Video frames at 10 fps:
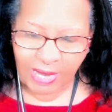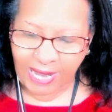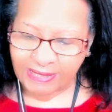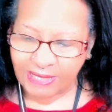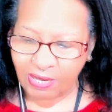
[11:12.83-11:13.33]

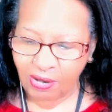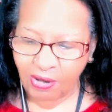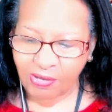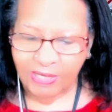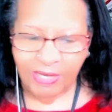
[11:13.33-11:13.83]
I see
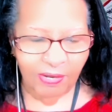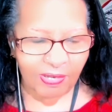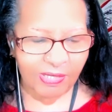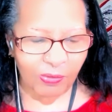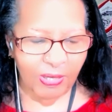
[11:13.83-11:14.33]
cards in here
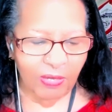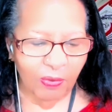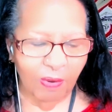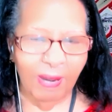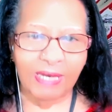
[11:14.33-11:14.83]
this week that
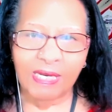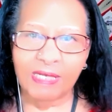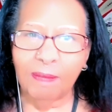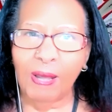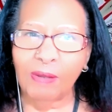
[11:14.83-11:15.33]
remind
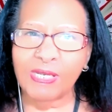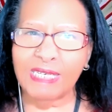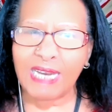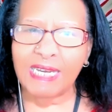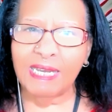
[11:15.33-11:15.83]
us about
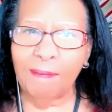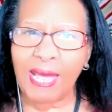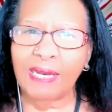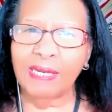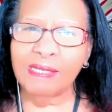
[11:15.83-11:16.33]
staying in
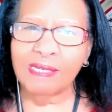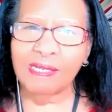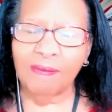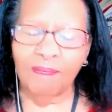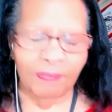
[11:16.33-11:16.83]

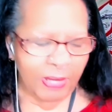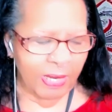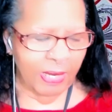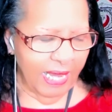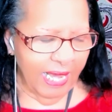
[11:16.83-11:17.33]
balance.
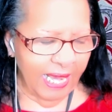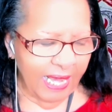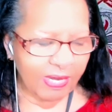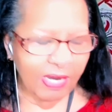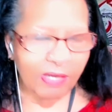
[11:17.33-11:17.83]

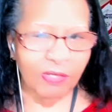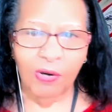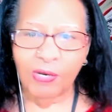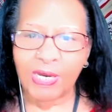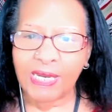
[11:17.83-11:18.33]
And the
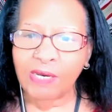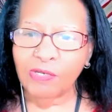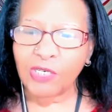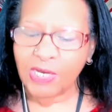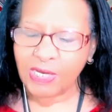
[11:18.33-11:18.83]
undergirding
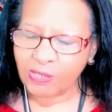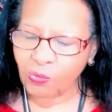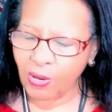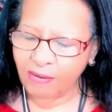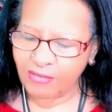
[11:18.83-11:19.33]
energy is
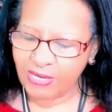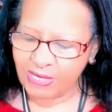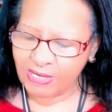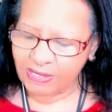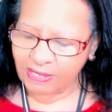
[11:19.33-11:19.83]
one of
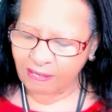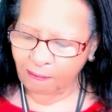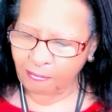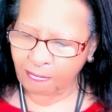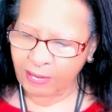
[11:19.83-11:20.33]
these.
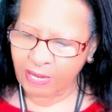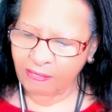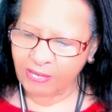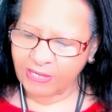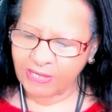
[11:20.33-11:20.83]

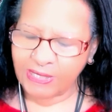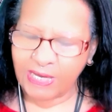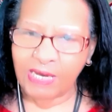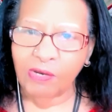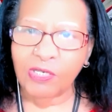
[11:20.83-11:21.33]
This is
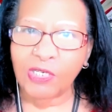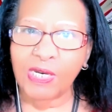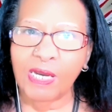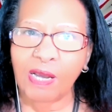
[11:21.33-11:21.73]
the energy